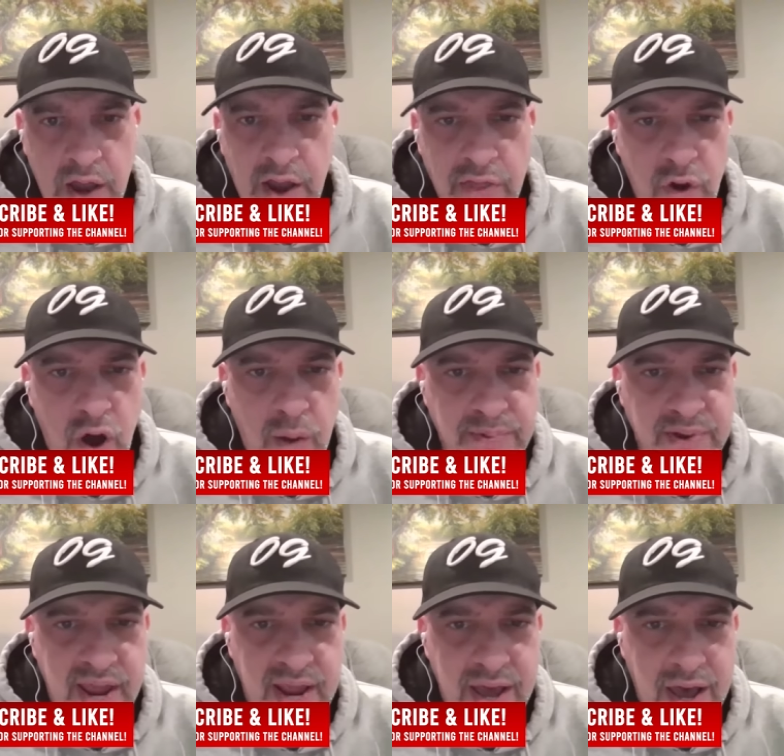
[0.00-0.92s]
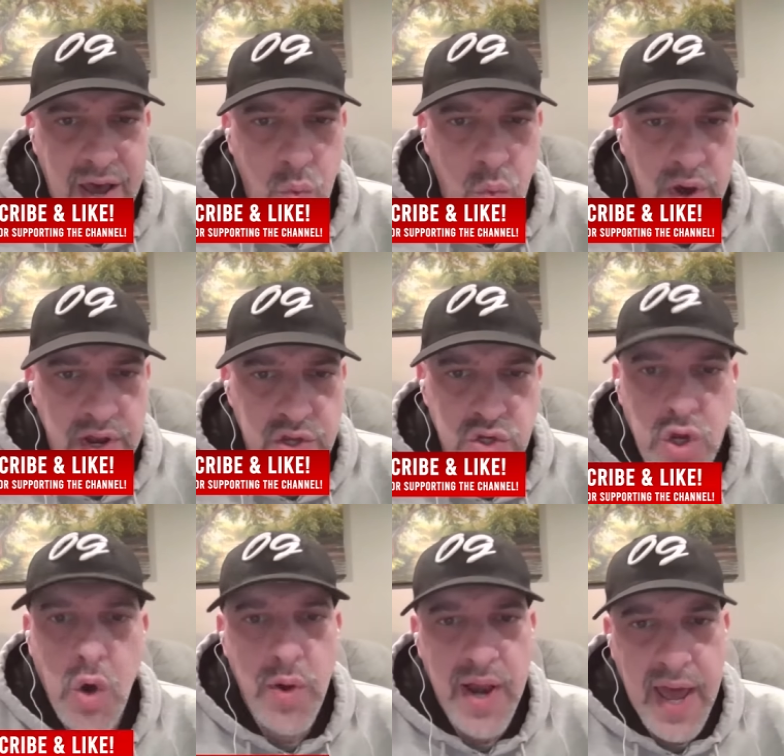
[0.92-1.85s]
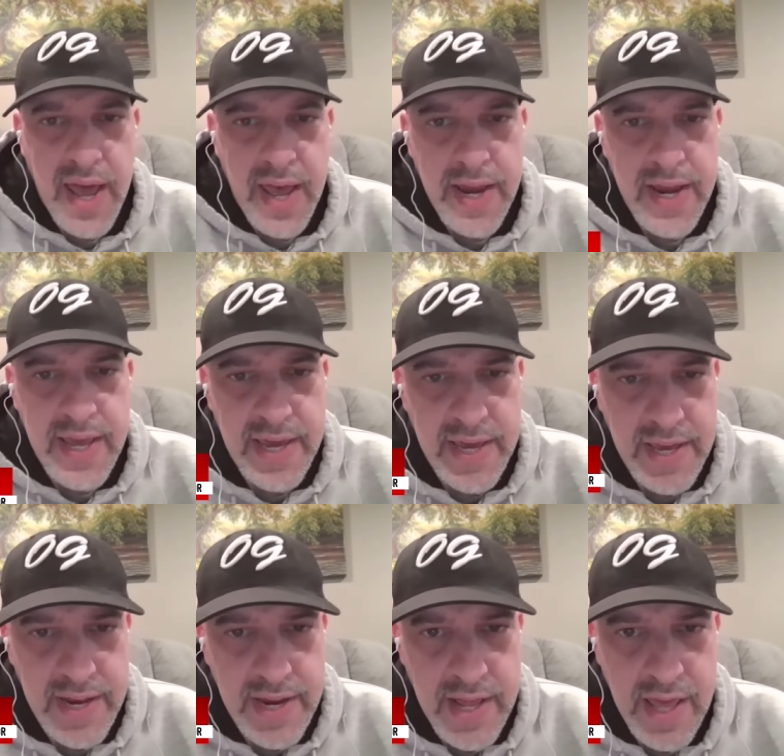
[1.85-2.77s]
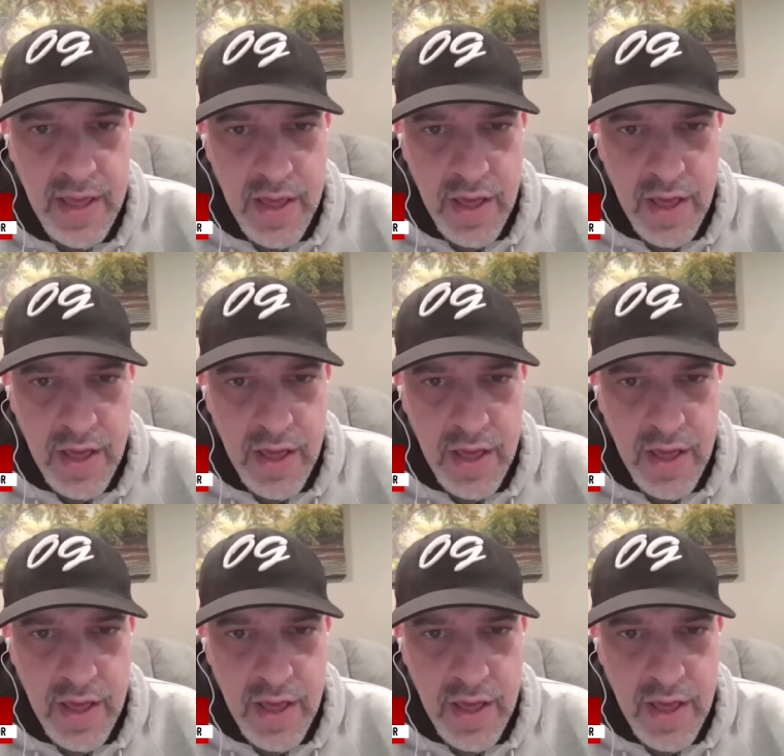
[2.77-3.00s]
another update on what is going on in